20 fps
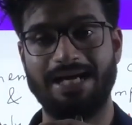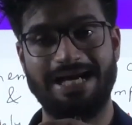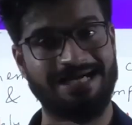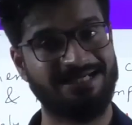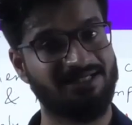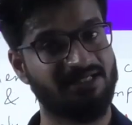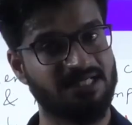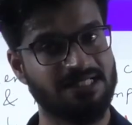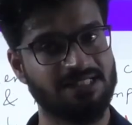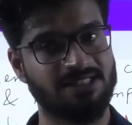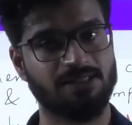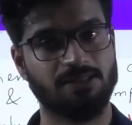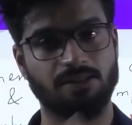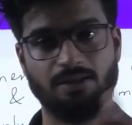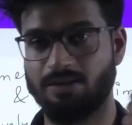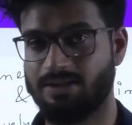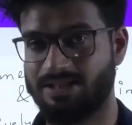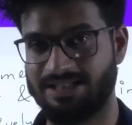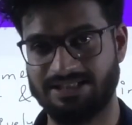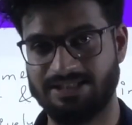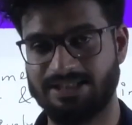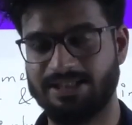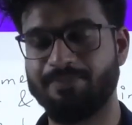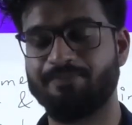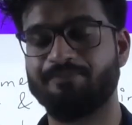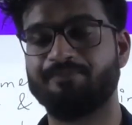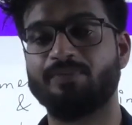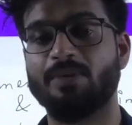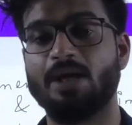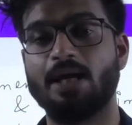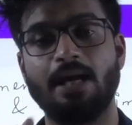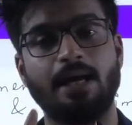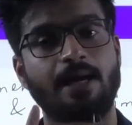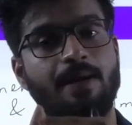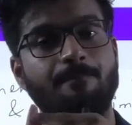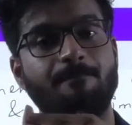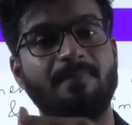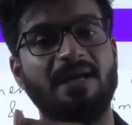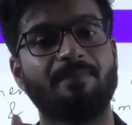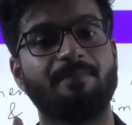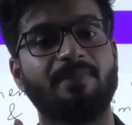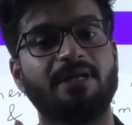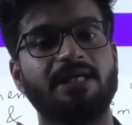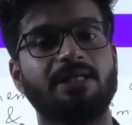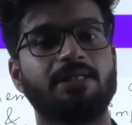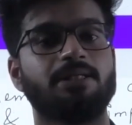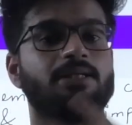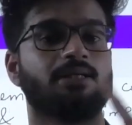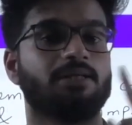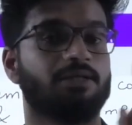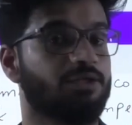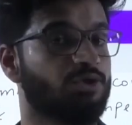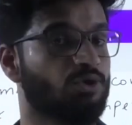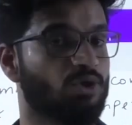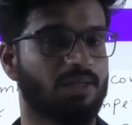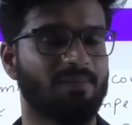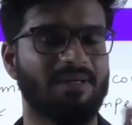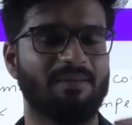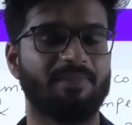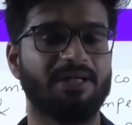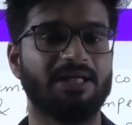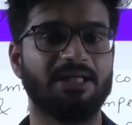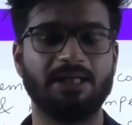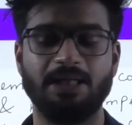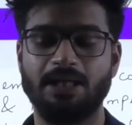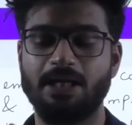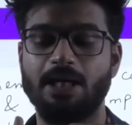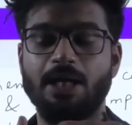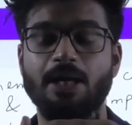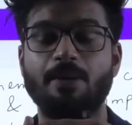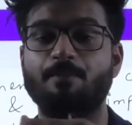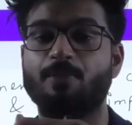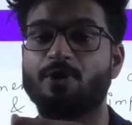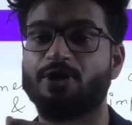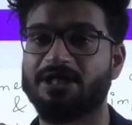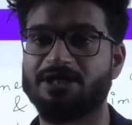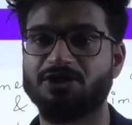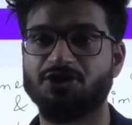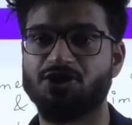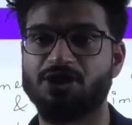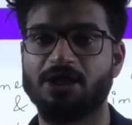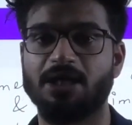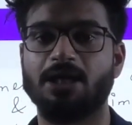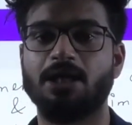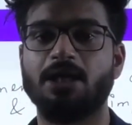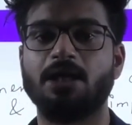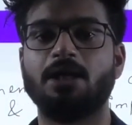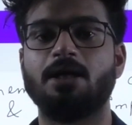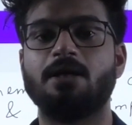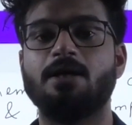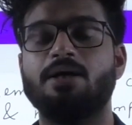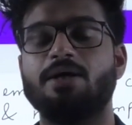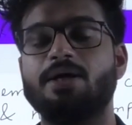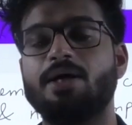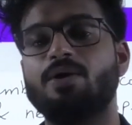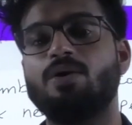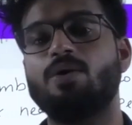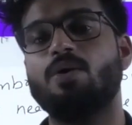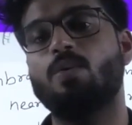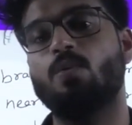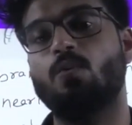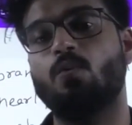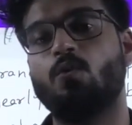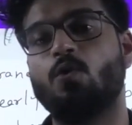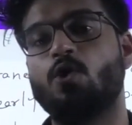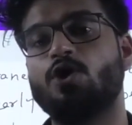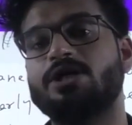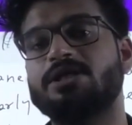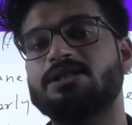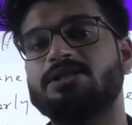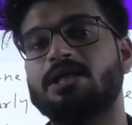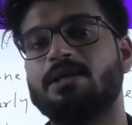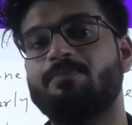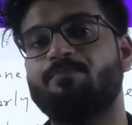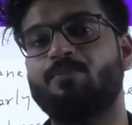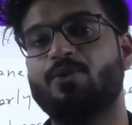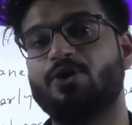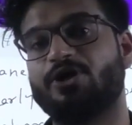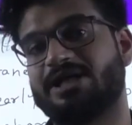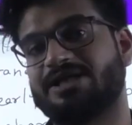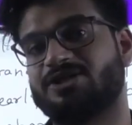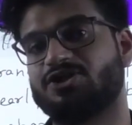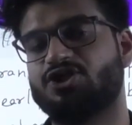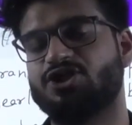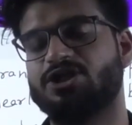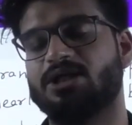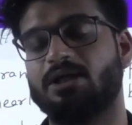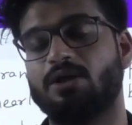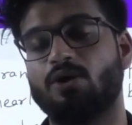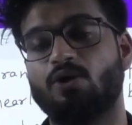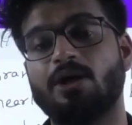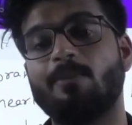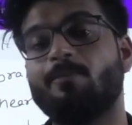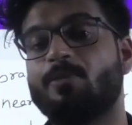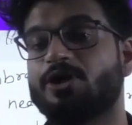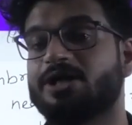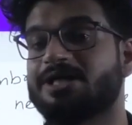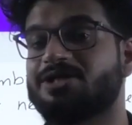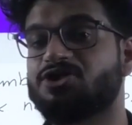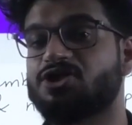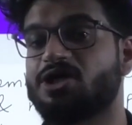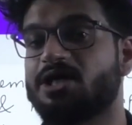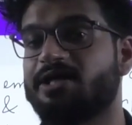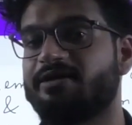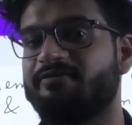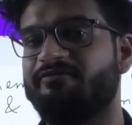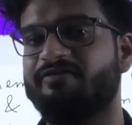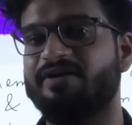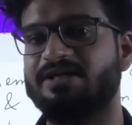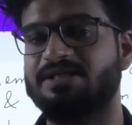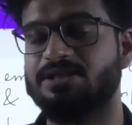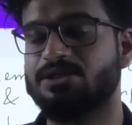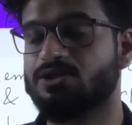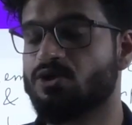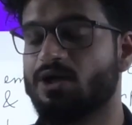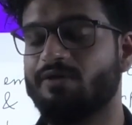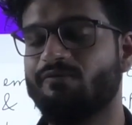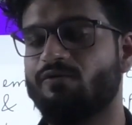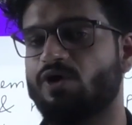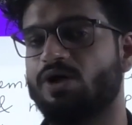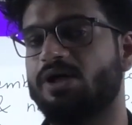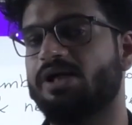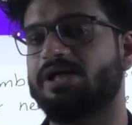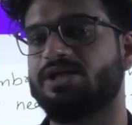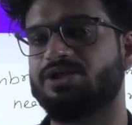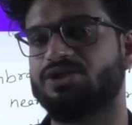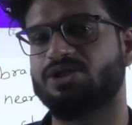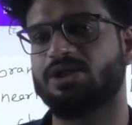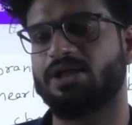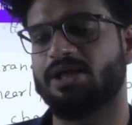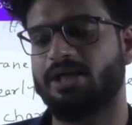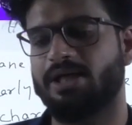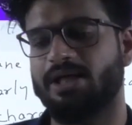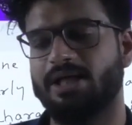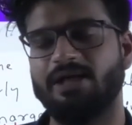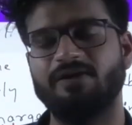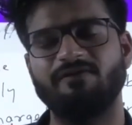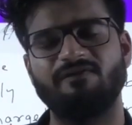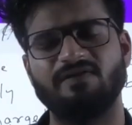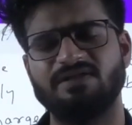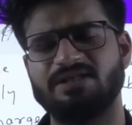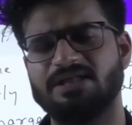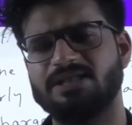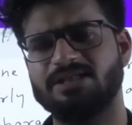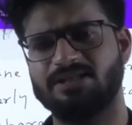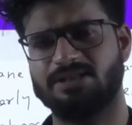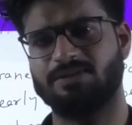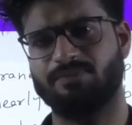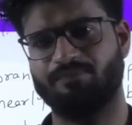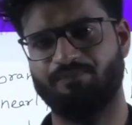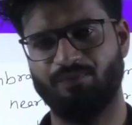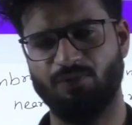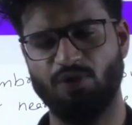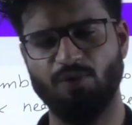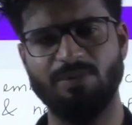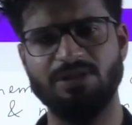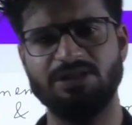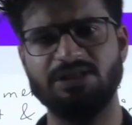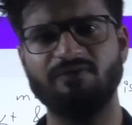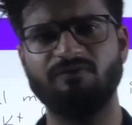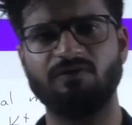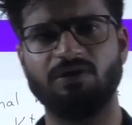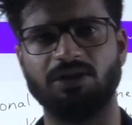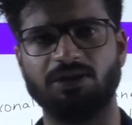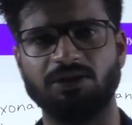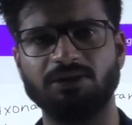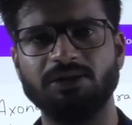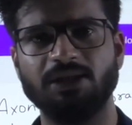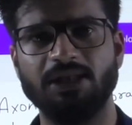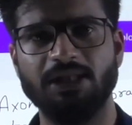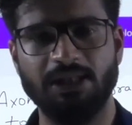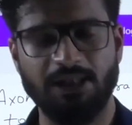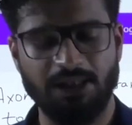at rest, resting, membrane, neural membrane, potential. Now, what is a potential or a potential difference or a voltage? In physics, you must have learned